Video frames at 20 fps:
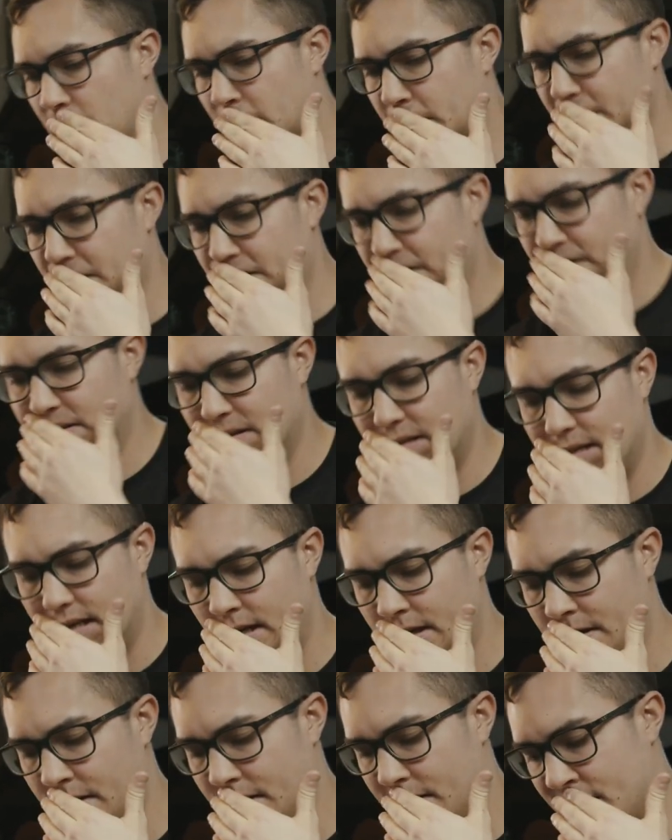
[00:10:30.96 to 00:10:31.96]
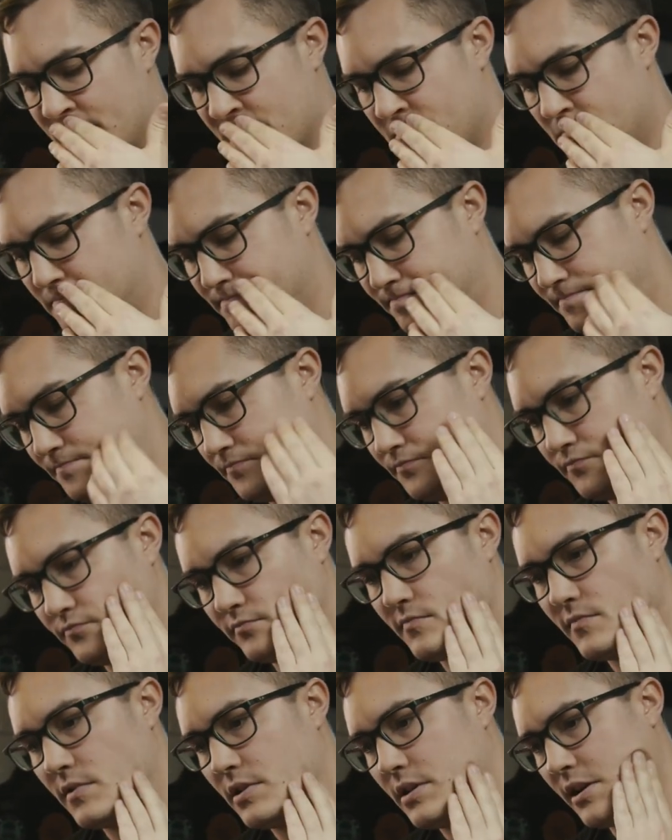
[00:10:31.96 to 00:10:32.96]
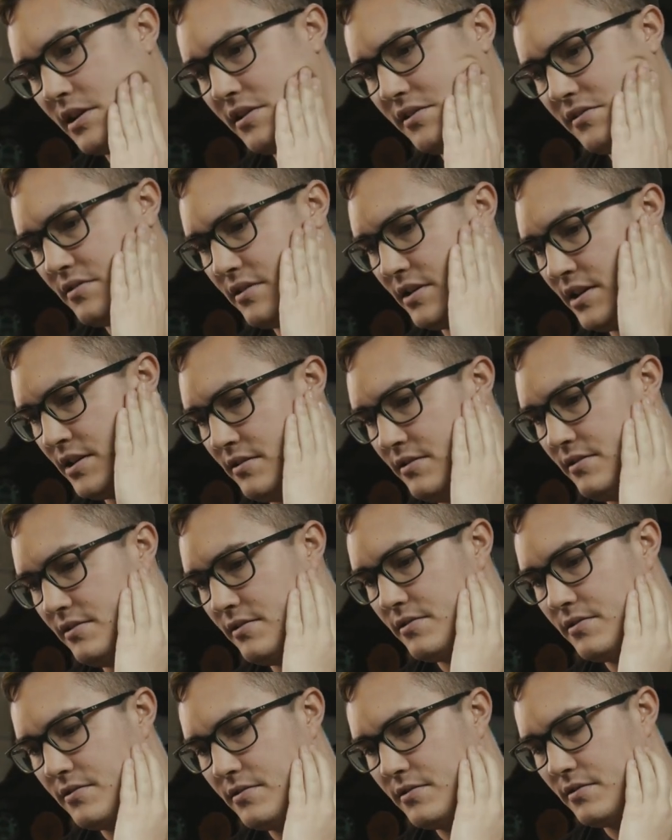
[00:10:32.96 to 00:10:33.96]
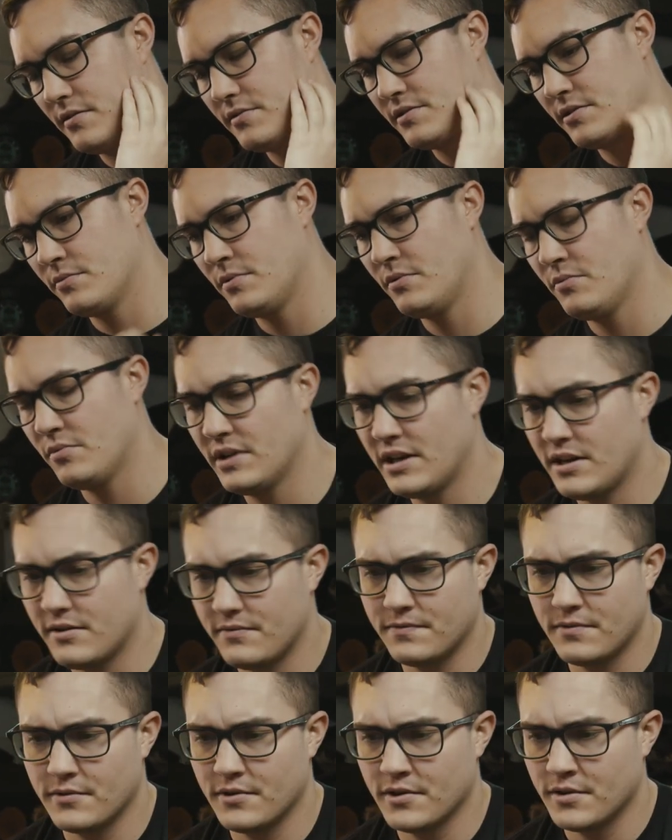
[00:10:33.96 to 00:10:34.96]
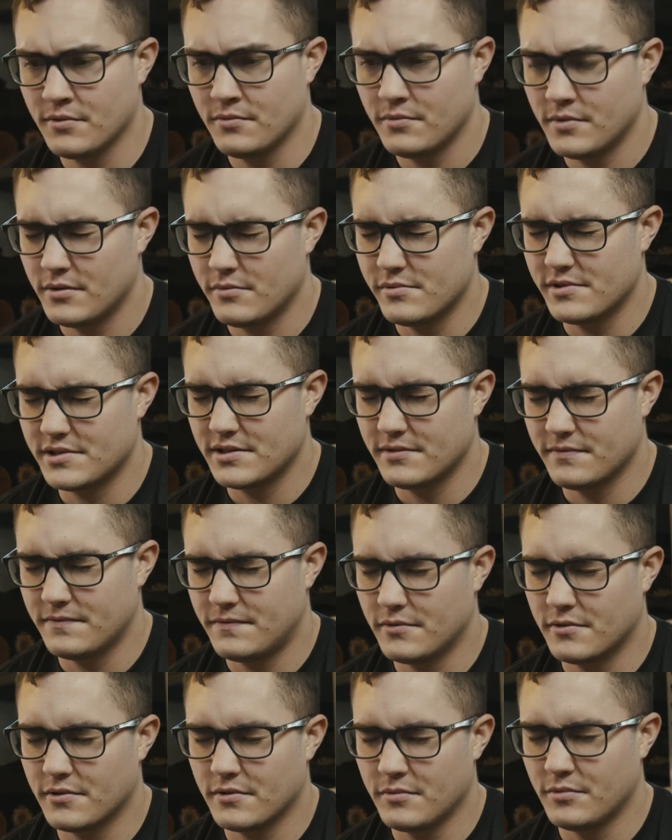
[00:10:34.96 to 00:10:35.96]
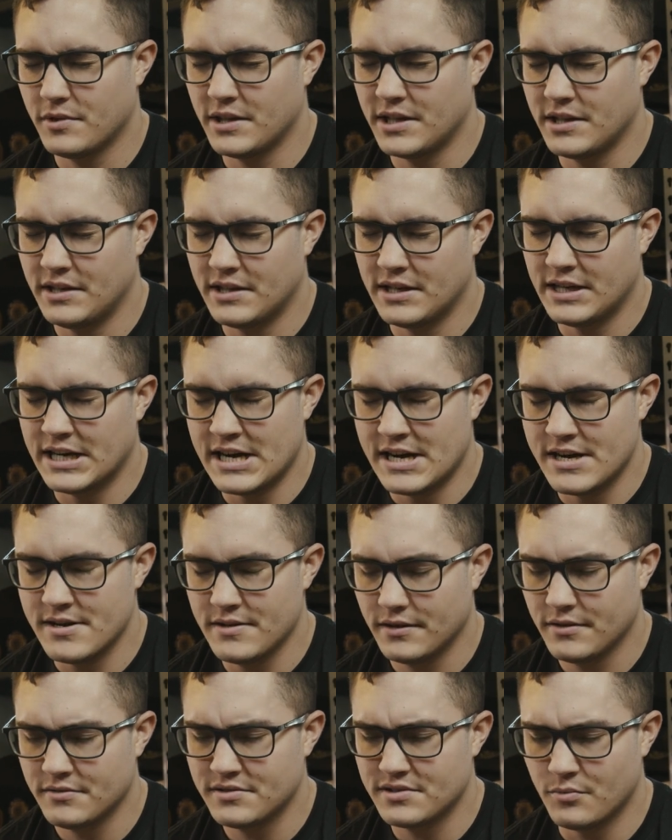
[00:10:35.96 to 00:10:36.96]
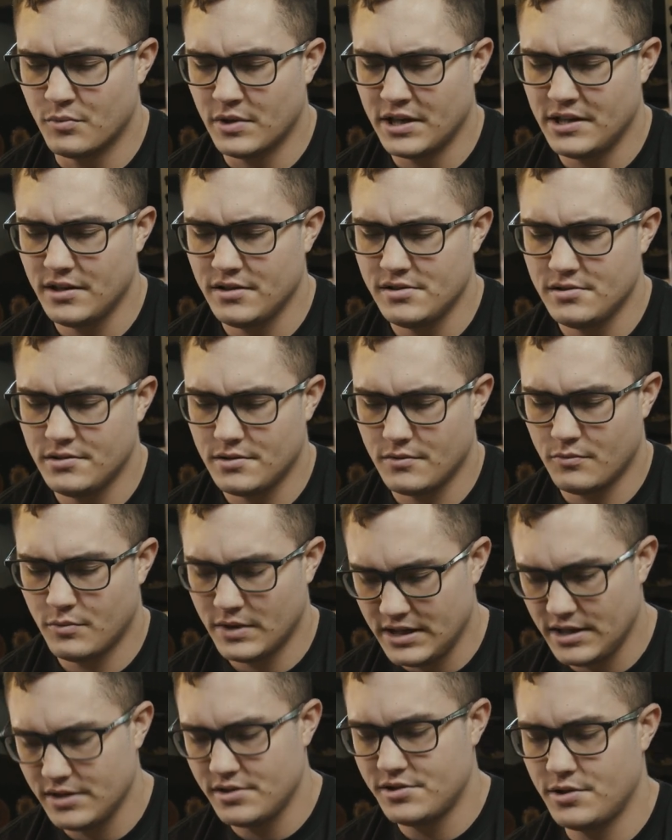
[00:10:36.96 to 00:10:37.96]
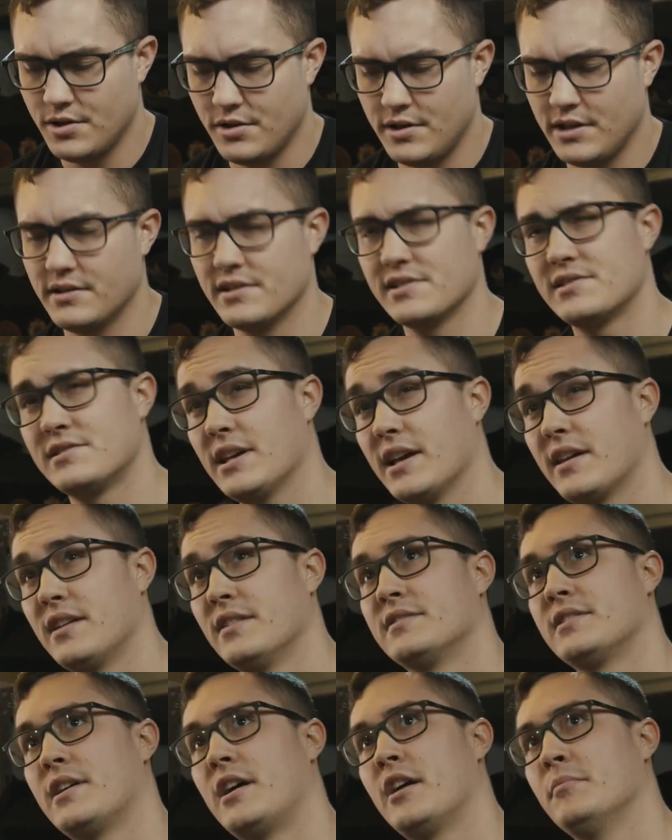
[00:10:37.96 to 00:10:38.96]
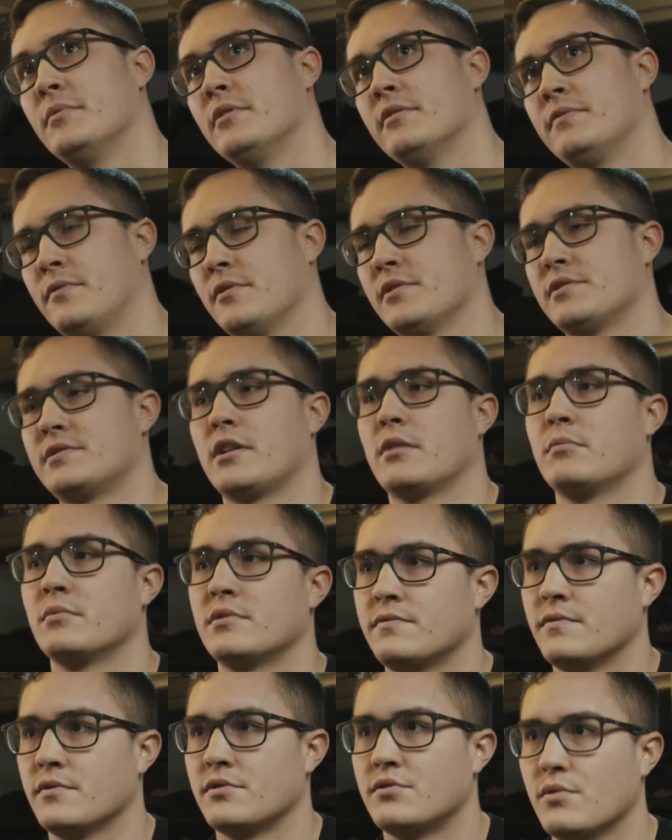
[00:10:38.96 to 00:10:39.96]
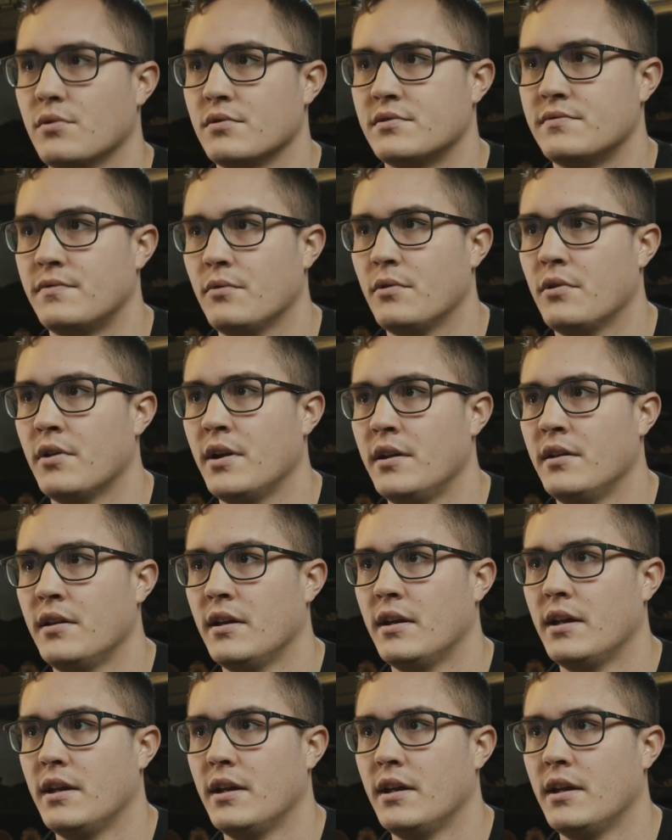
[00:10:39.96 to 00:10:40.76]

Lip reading: Yeah, and kind of like... So we went out for, what was it, for when it was the Wendy's shooting the second time, and the first time was for George Floyd.